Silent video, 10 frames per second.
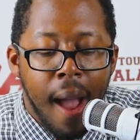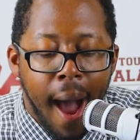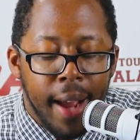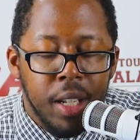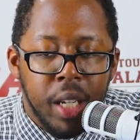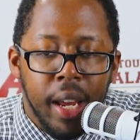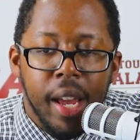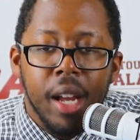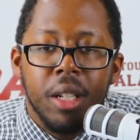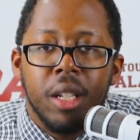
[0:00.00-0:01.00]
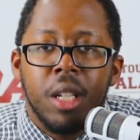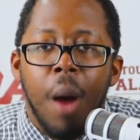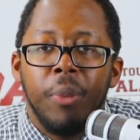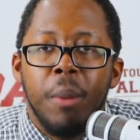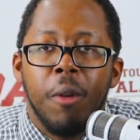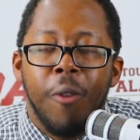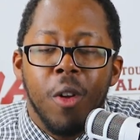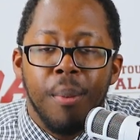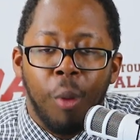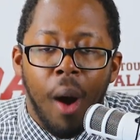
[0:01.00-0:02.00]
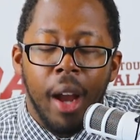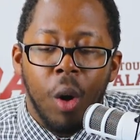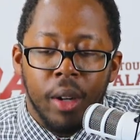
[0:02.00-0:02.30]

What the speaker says: I teased something before the break